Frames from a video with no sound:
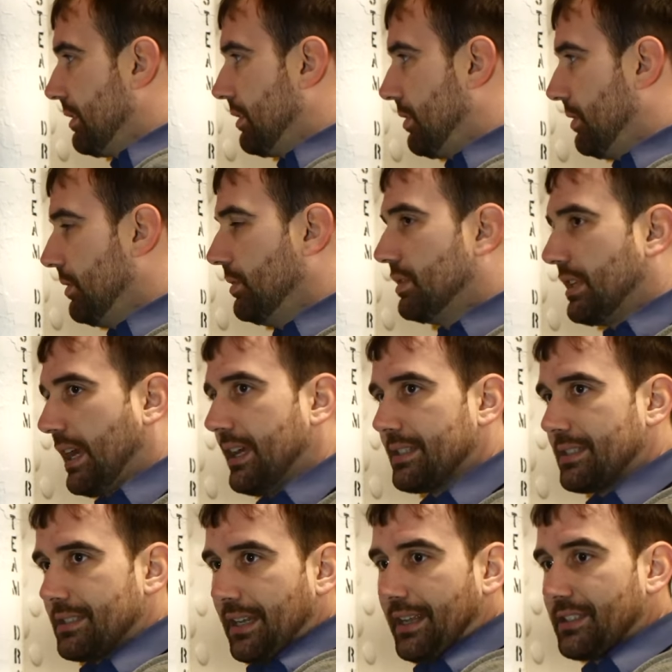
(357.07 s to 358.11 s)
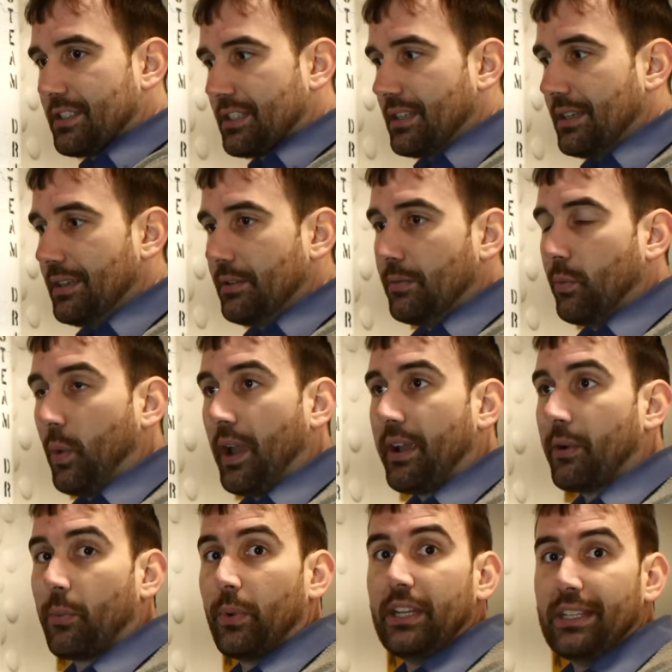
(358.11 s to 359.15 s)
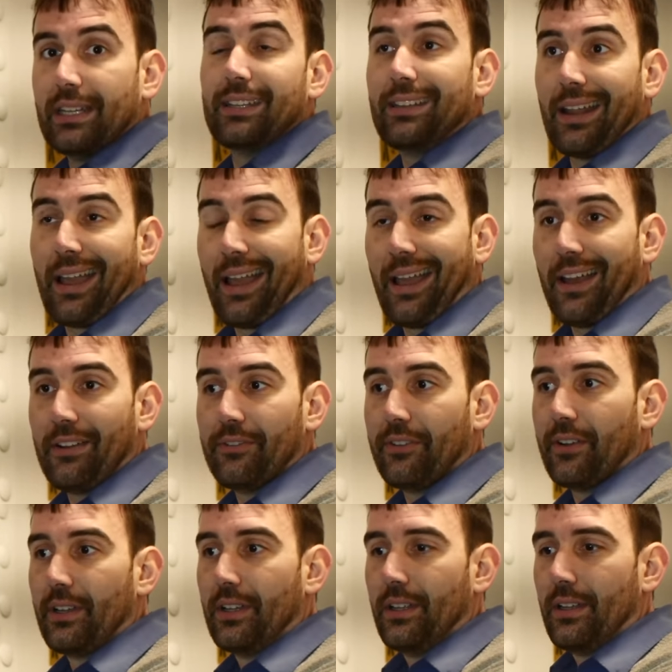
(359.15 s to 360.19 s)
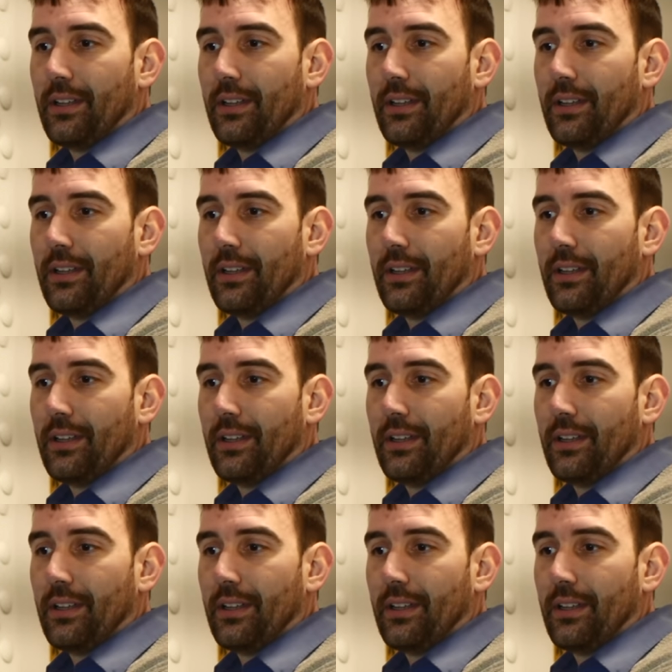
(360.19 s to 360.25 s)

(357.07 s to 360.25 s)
to test and see where we didn't have